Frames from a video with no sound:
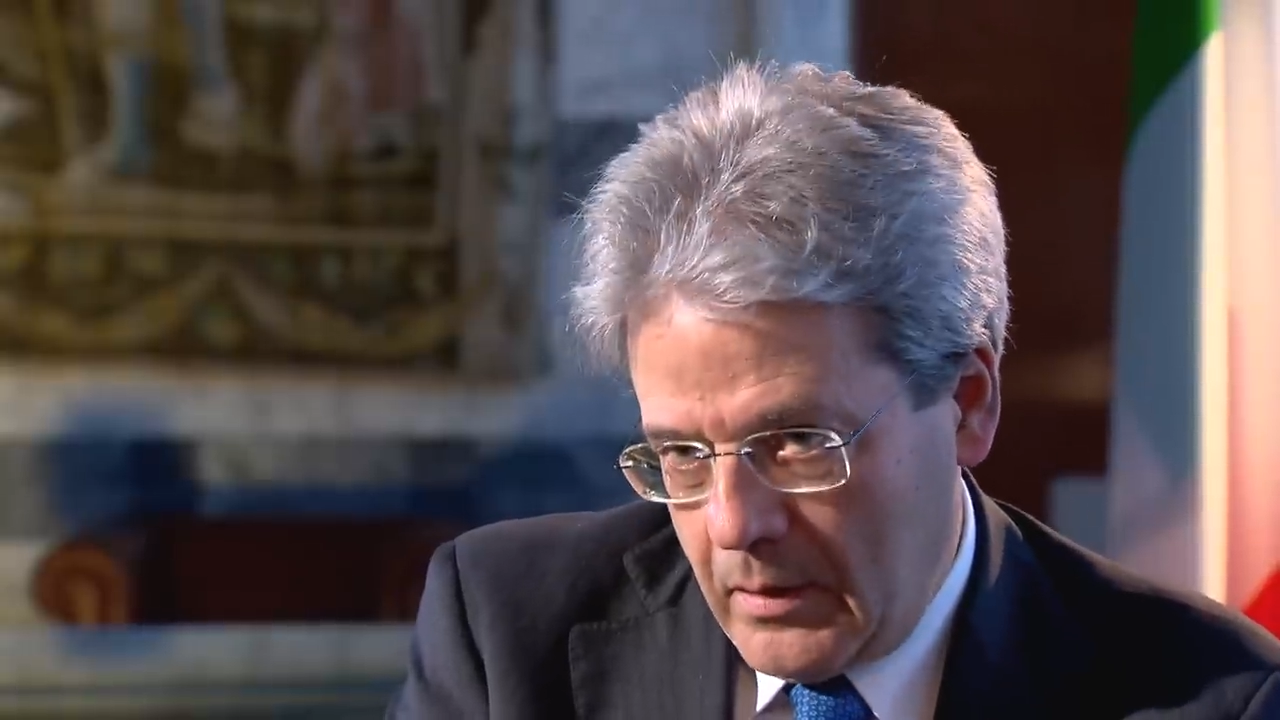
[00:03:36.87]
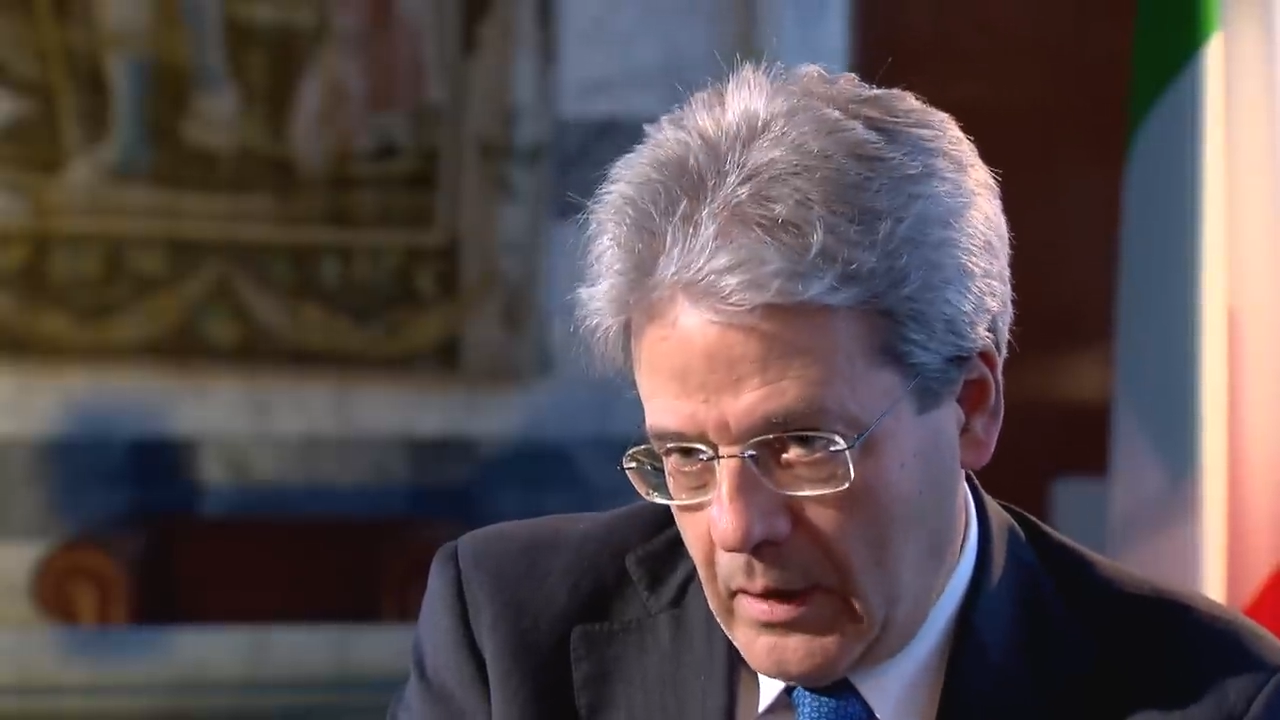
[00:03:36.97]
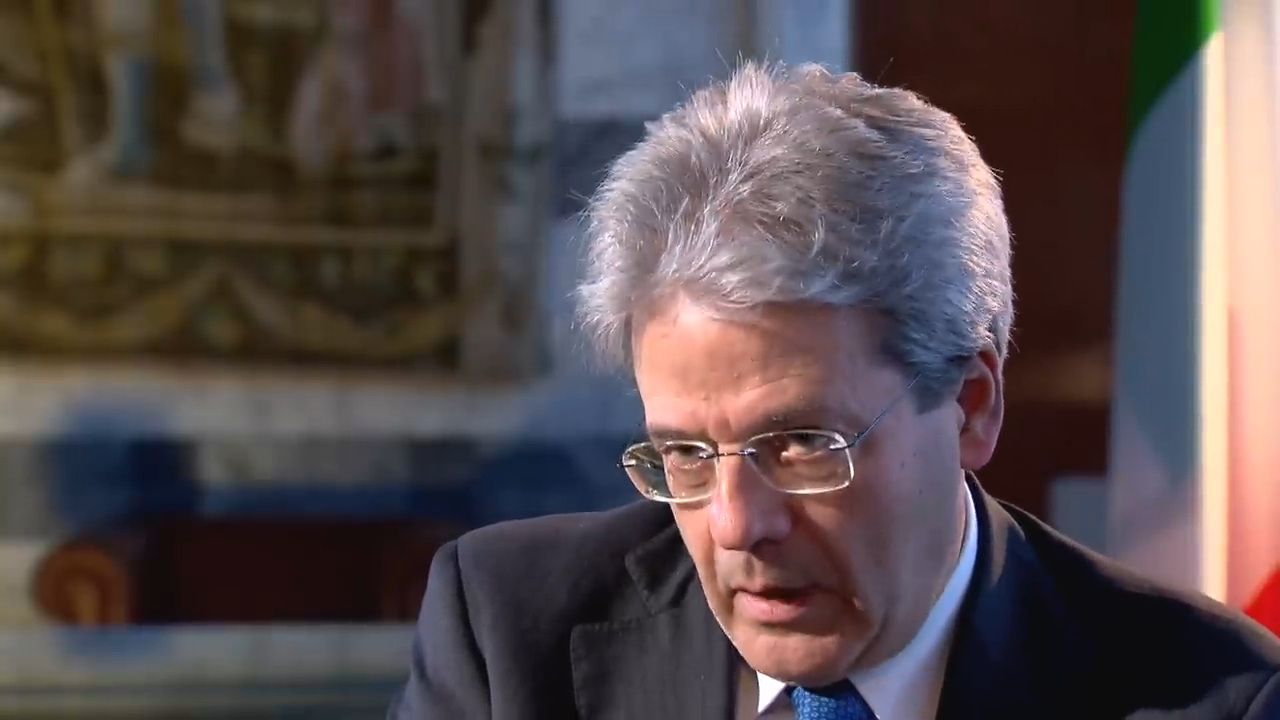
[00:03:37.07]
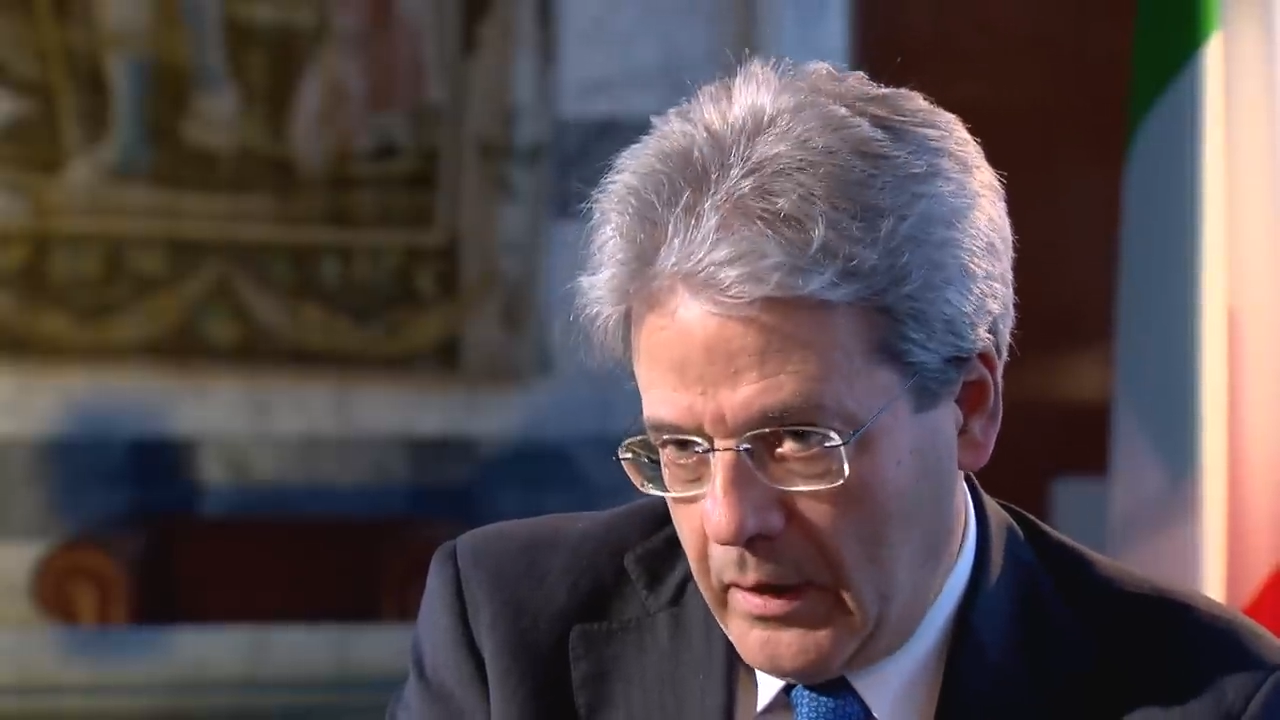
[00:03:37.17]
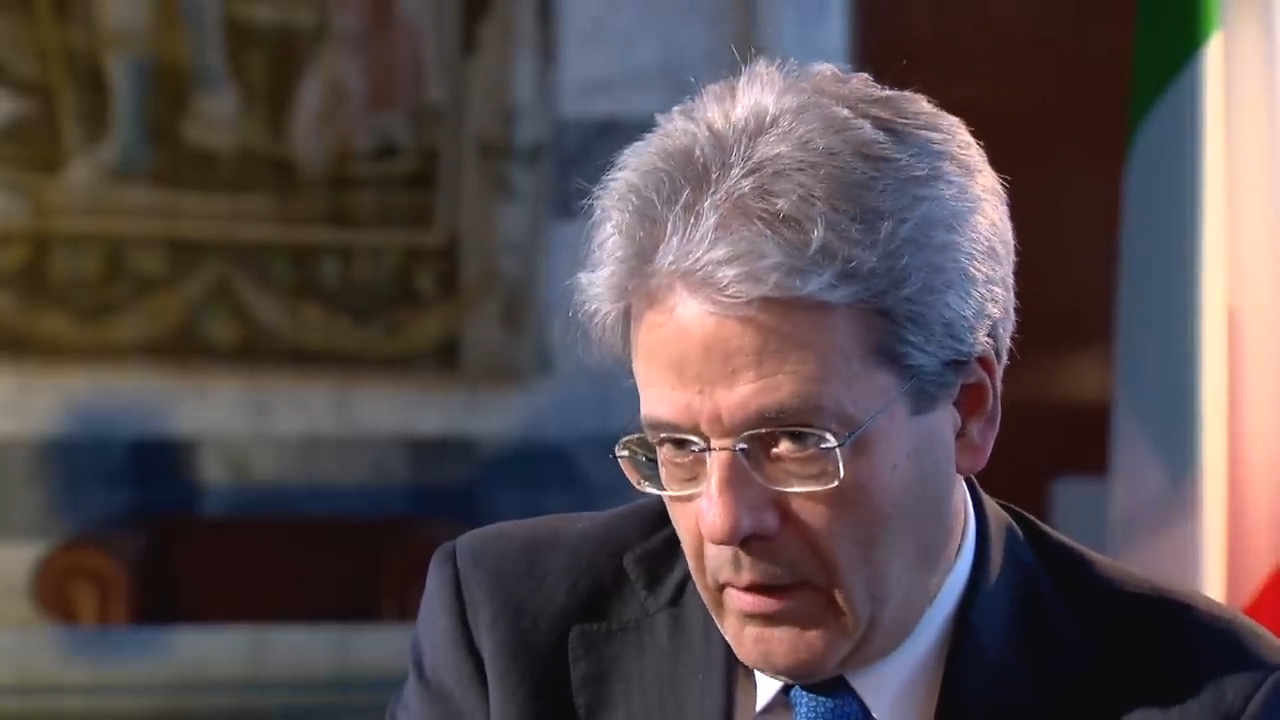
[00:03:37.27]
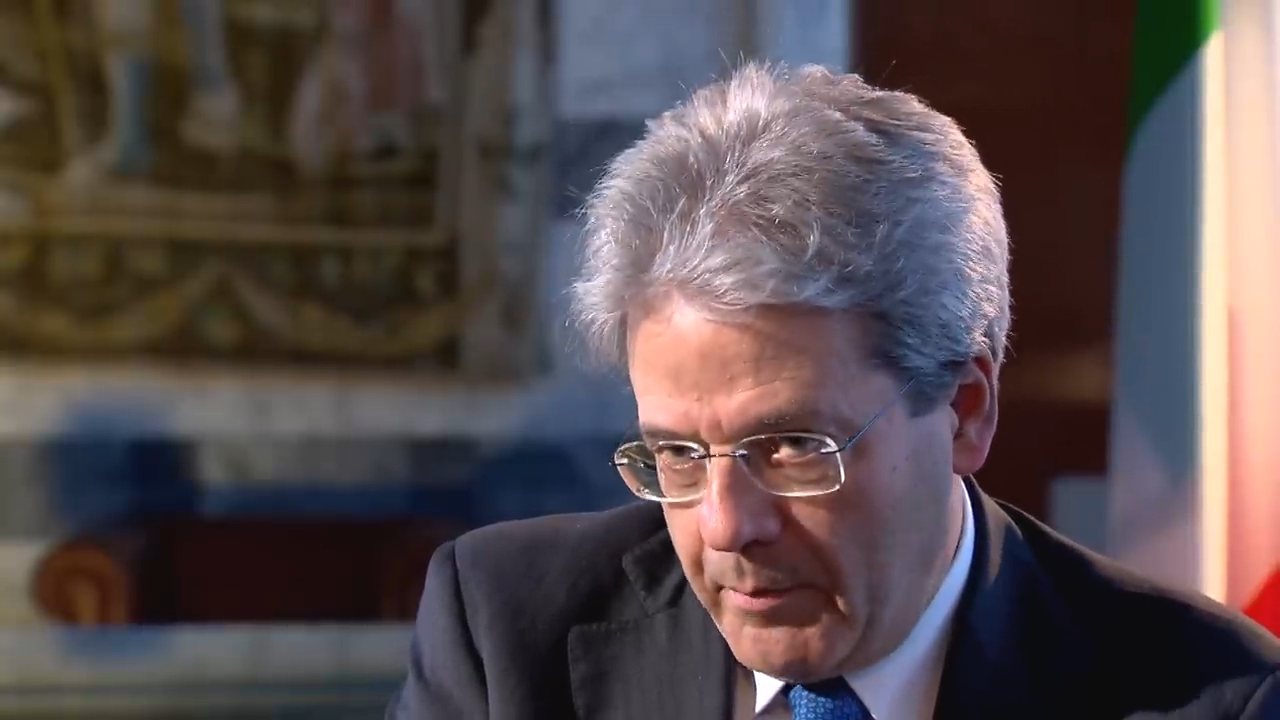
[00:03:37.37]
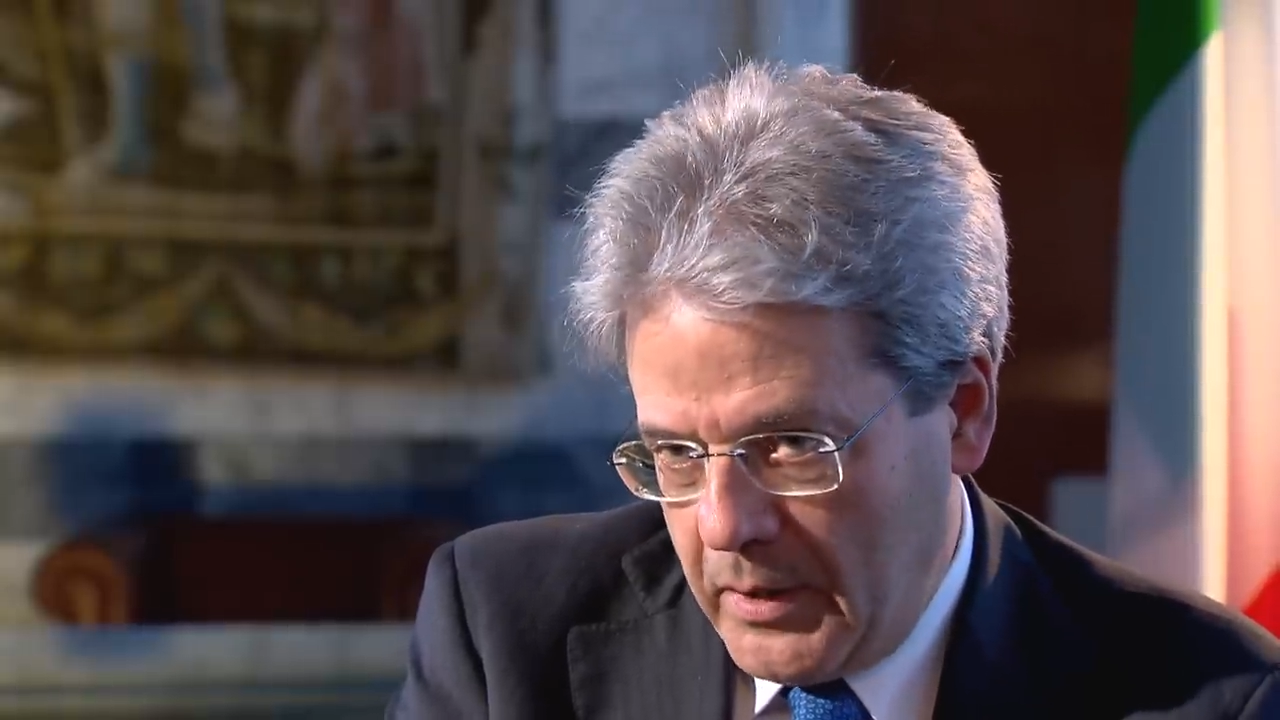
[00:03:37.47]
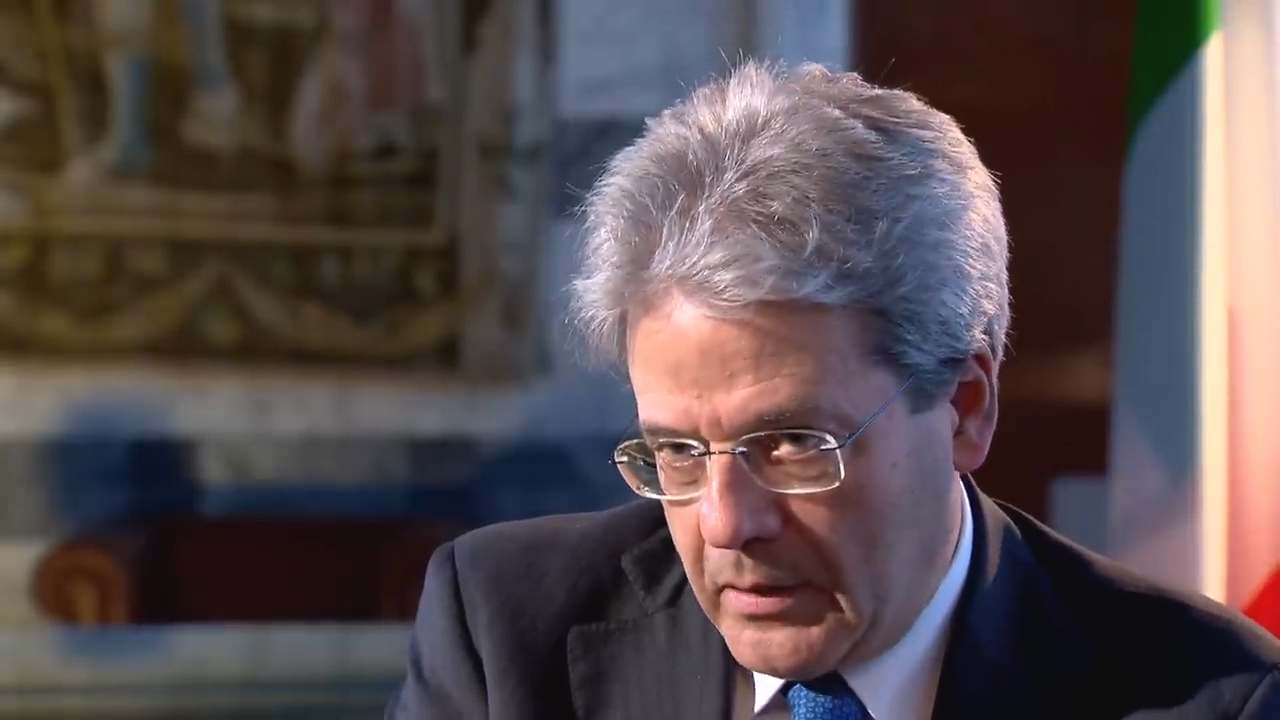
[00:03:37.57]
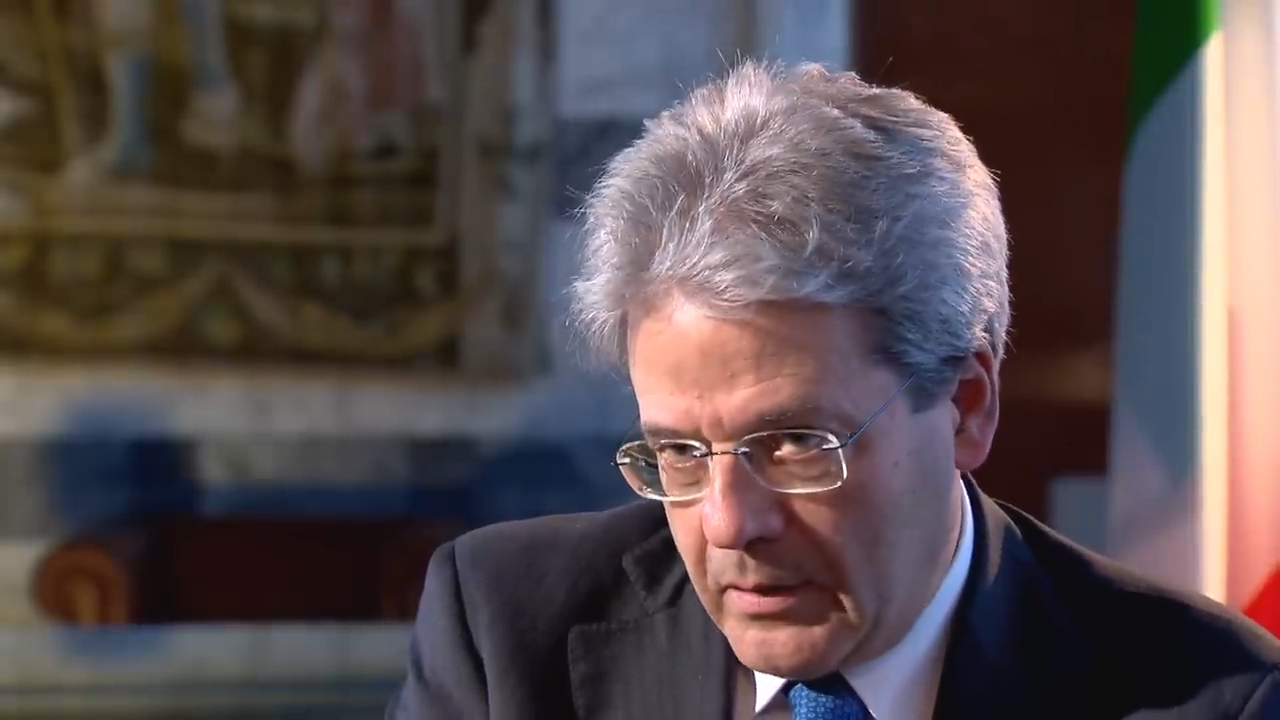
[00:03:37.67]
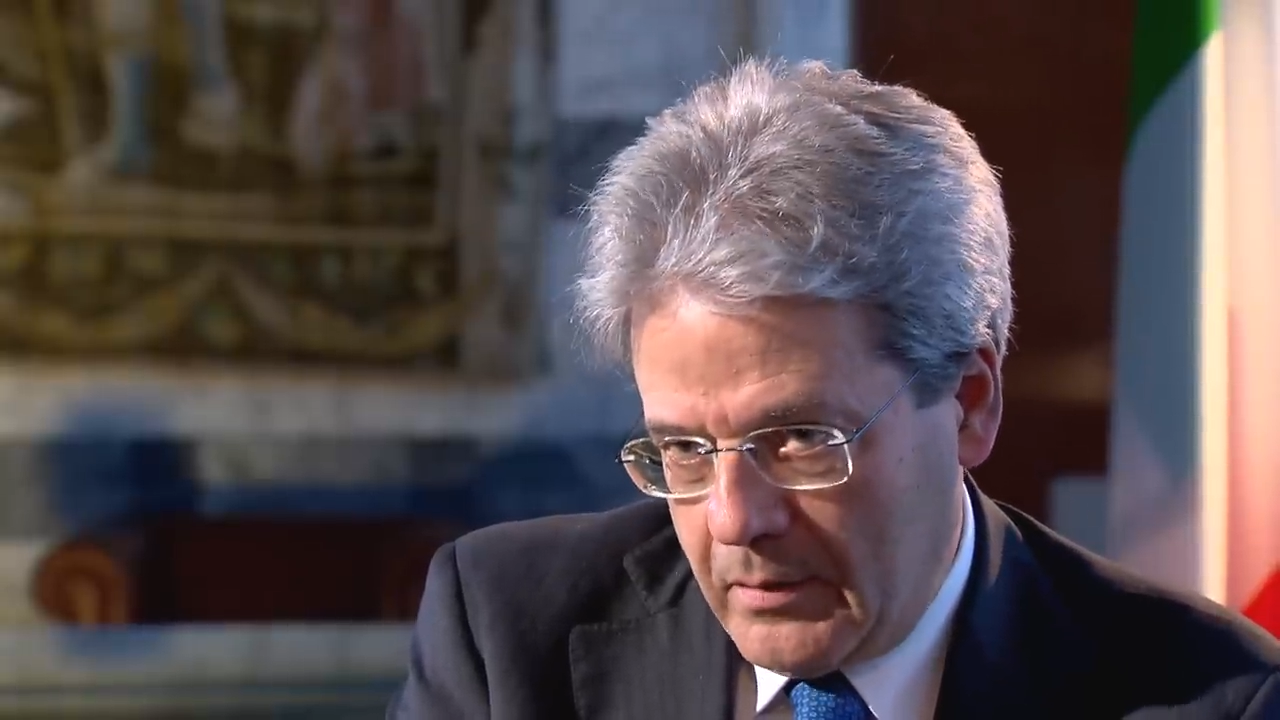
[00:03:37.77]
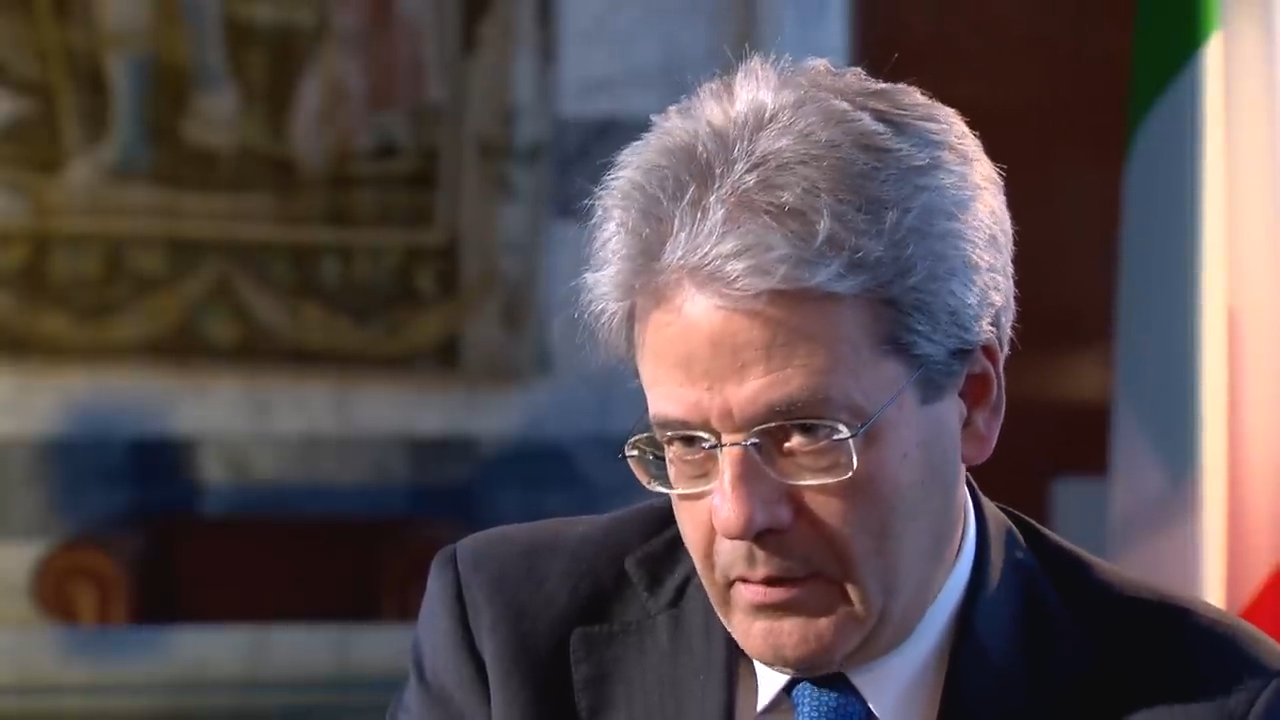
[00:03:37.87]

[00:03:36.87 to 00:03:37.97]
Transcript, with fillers: a little bit